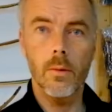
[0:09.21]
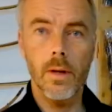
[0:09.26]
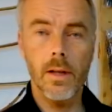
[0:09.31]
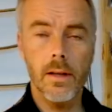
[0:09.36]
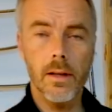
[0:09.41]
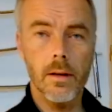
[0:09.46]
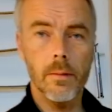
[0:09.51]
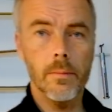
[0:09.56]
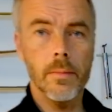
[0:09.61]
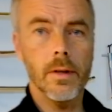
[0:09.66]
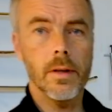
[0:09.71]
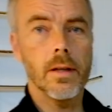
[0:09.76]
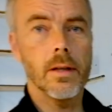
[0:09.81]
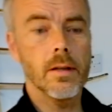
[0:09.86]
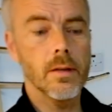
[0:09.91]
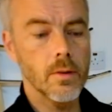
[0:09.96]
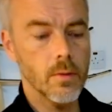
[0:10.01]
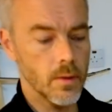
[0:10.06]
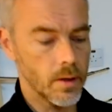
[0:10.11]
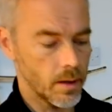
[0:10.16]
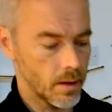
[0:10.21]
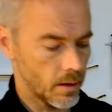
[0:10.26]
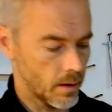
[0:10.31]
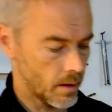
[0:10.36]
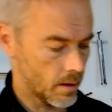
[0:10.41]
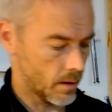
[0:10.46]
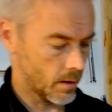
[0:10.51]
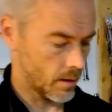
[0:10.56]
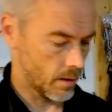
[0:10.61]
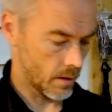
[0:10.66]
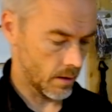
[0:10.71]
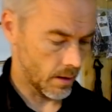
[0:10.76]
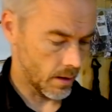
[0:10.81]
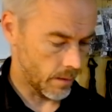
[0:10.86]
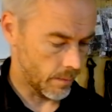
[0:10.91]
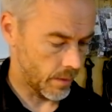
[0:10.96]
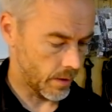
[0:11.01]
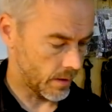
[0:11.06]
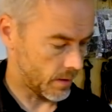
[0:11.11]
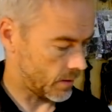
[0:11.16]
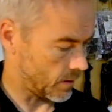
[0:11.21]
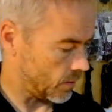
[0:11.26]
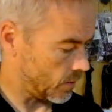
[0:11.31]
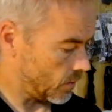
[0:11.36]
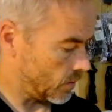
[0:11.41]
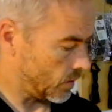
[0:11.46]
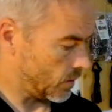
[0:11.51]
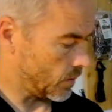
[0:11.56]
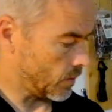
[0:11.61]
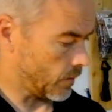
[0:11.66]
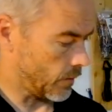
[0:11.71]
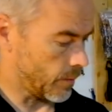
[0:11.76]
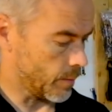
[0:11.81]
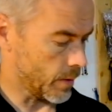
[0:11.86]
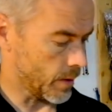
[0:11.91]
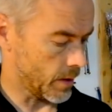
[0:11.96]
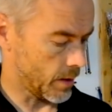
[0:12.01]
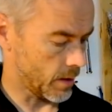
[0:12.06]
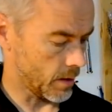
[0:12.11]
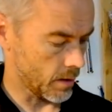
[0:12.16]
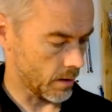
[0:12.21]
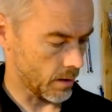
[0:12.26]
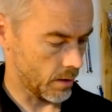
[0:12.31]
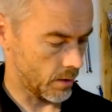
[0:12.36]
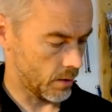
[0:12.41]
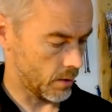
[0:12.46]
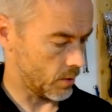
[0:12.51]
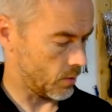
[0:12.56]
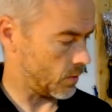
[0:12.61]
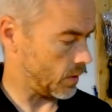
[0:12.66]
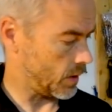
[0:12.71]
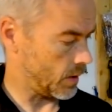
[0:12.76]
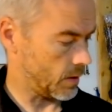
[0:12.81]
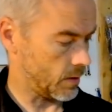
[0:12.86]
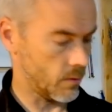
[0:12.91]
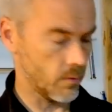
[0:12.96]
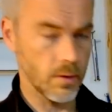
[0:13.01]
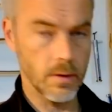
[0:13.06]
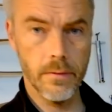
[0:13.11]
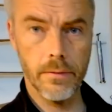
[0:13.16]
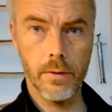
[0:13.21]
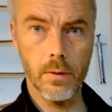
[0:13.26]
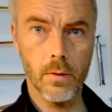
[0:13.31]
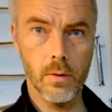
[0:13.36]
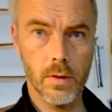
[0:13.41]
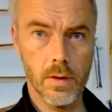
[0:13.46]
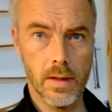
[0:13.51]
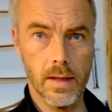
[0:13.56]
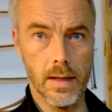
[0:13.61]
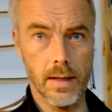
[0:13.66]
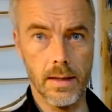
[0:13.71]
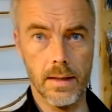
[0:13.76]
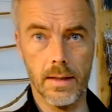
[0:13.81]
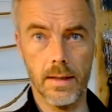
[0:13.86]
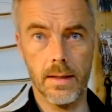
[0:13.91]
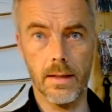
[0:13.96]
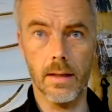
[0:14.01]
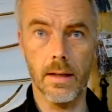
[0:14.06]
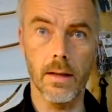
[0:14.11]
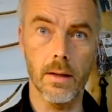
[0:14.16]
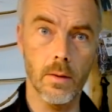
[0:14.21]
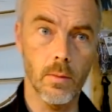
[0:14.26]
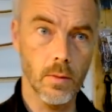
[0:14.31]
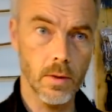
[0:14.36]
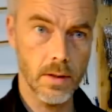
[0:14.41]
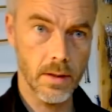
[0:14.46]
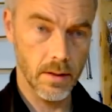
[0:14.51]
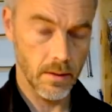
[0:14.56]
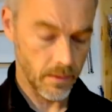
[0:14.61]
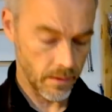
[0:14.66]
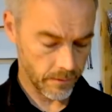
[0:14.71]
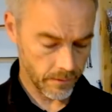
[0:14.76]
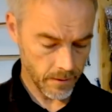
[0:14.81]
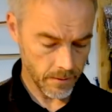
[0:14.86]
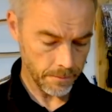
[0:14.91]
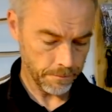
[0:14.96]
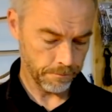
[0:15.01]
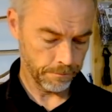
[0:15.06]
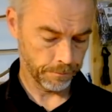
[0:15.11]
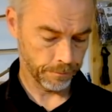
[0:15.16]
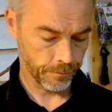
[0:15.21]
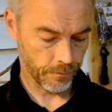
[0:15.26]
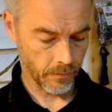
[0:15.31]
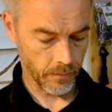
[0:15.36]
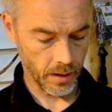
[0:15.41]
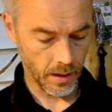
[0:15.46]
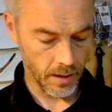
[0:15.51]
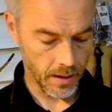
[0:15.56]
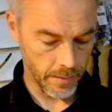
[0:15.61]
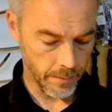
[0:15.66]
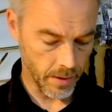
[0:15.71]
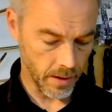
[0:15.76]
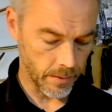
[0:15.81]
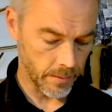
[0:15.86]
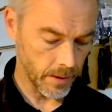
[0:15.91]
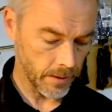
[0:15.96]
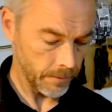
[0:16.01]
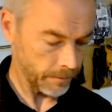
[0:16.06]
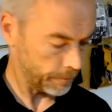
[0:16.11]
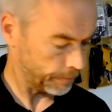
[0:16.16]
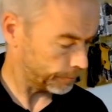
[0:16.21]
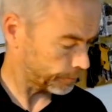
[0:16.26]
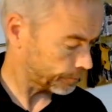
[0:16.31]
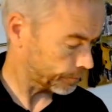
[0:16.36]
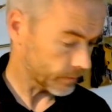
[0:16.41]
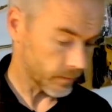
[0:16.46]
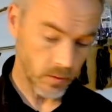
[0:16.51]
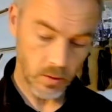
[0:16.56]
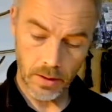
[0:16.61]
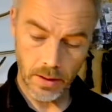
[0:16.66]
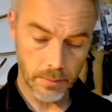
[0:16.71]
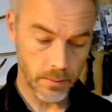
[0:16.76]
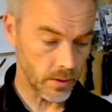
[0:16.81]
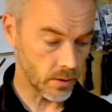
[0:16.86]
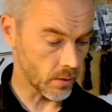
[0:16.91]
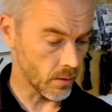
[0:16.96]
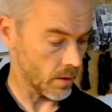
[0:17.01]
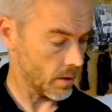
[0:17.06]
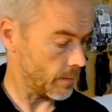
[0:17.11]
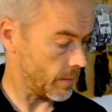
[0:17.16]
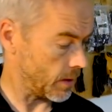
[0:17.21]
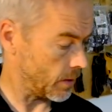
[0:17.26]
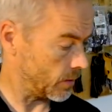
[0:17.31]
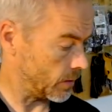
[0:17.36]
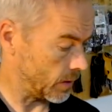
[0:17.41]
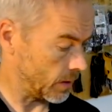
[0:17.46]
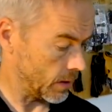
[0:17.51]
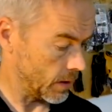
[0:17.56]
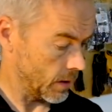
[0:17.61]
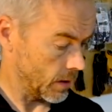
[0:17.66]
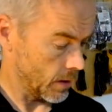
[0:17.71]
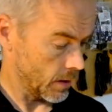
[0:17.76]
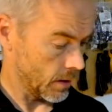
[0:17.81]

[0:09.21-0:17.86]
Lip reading: Welcome yet to another episode of Malta Archery's reviews, tests and whatsoever. I'm Armin. Today we talk about